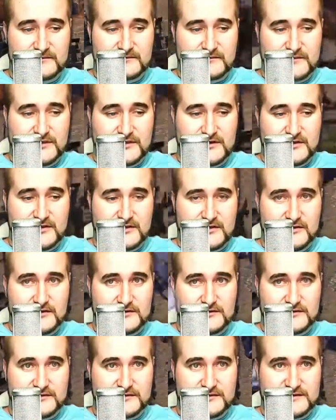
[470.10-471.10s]
you know,
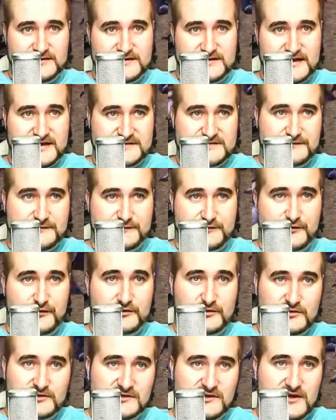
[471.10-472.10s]
gets through
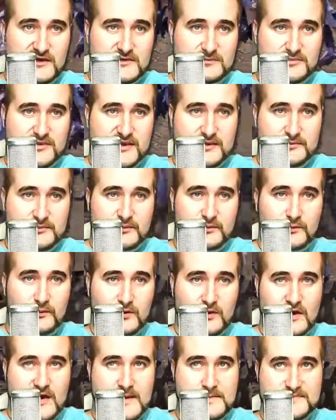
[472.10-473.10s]
to a lot of people
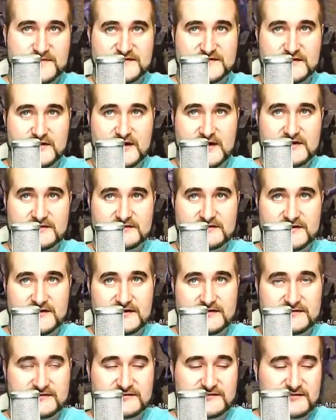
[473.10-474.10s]
why Precise
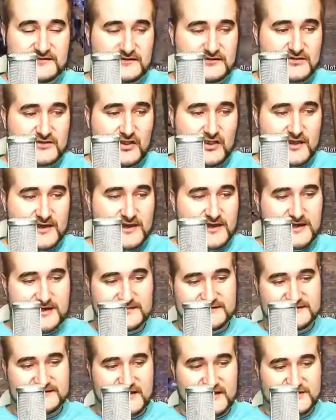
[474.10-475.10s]
is not
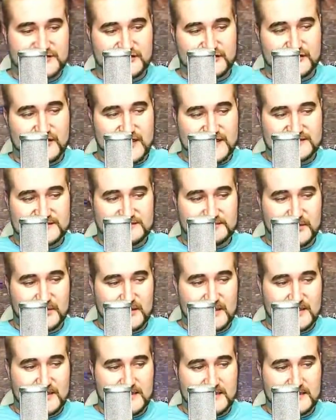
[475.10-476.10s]
in such a great
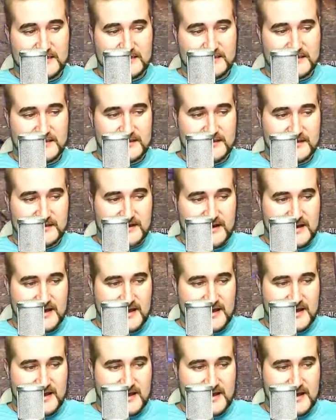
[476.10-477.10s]
spot.
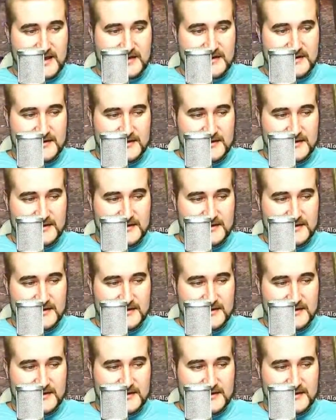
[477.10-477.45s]
And